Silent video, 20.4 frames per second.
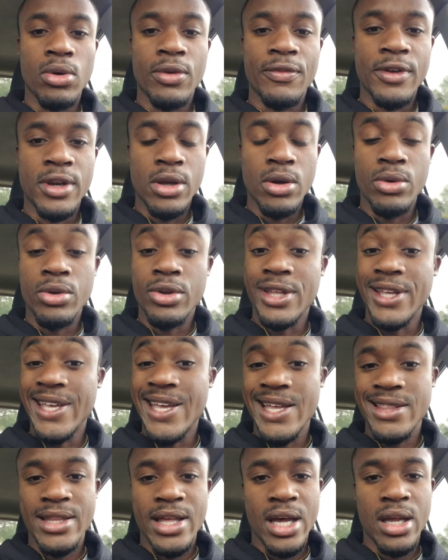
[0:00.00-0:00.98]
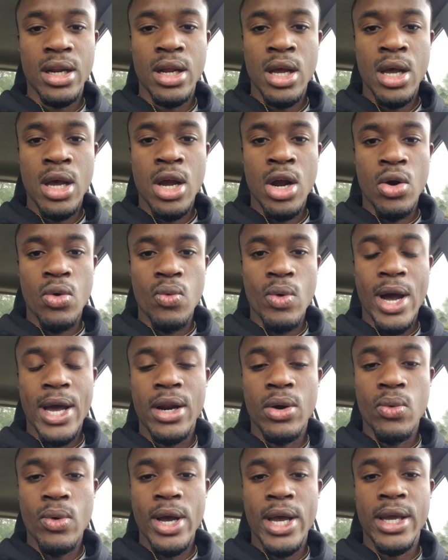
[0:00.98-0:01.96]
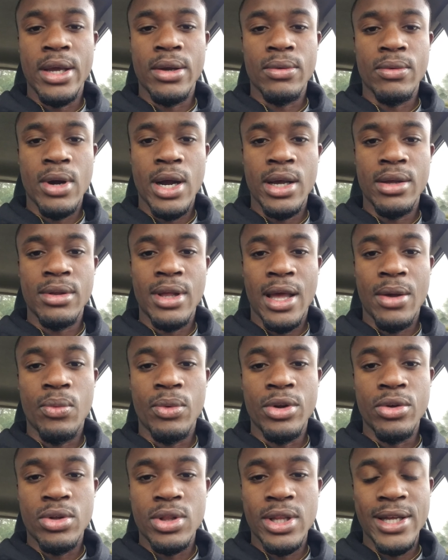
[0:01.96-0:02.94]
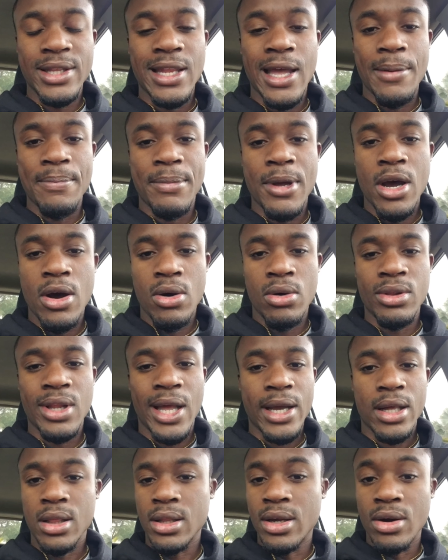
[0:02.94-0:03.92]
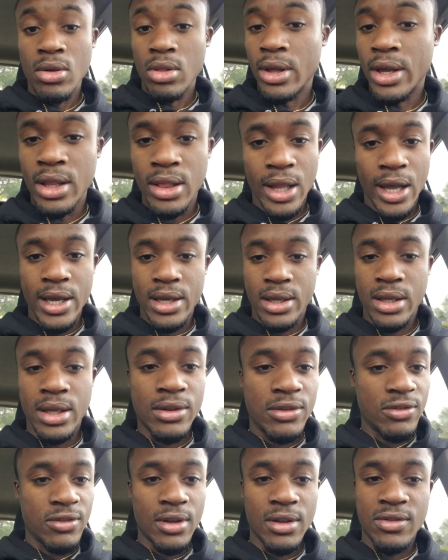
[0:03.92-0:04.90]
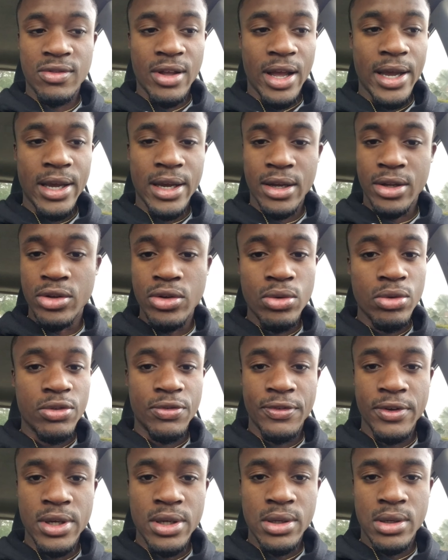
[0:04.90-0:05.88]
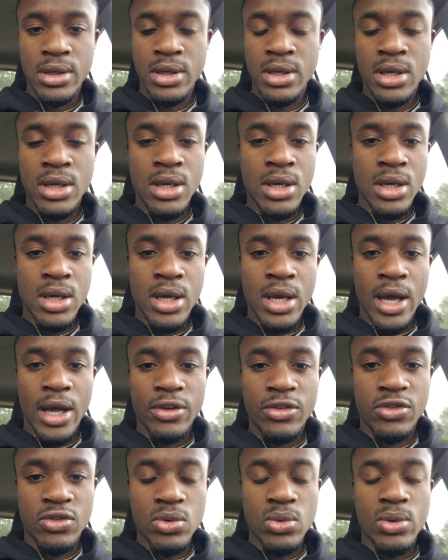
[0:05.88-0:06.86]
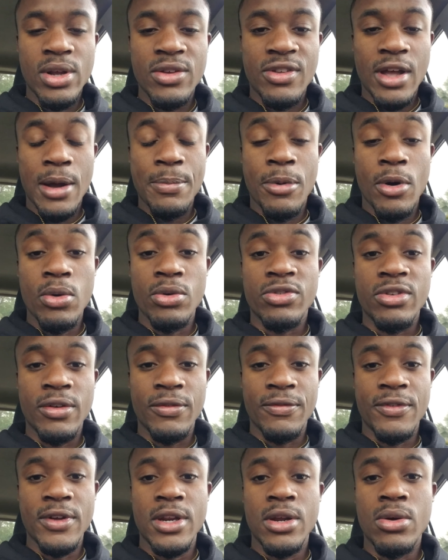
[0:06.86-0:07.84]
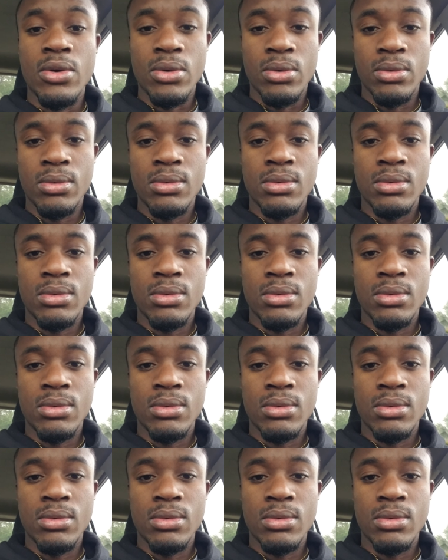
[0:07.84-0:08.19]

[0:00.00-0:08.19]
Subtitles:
video. You can get that right away, right? And when you click that bell, like literally, like it's like a news feed. As soon as I post a video,